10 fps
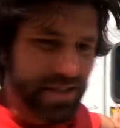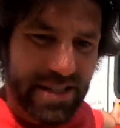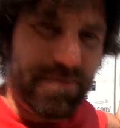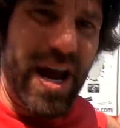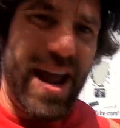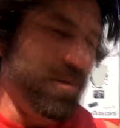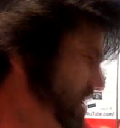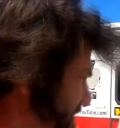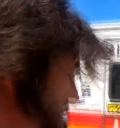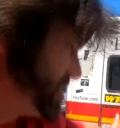haven't seen my
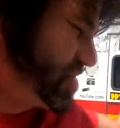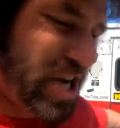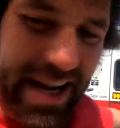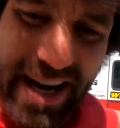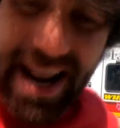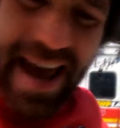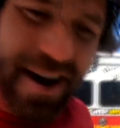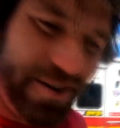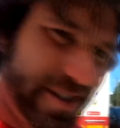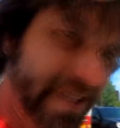ambulance, check it
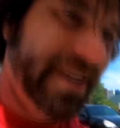out.